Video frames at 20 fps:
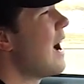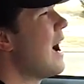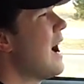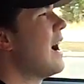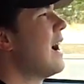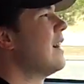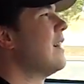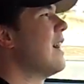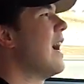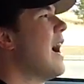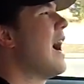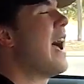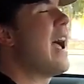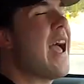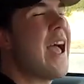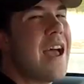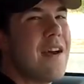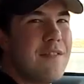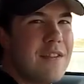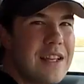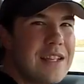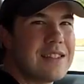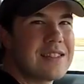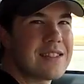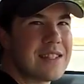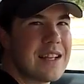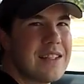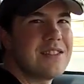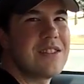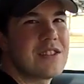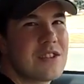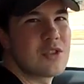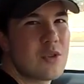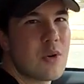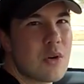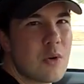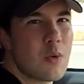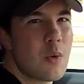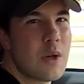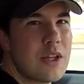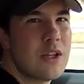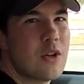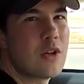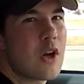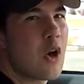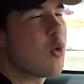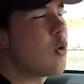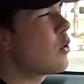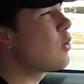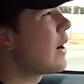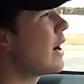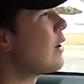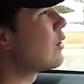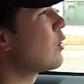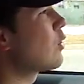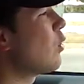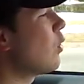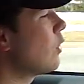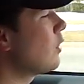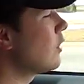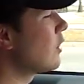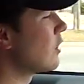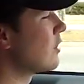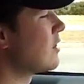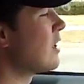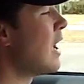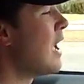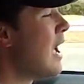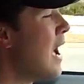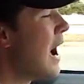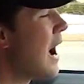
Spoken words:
a heavy sense to it when you go around corners.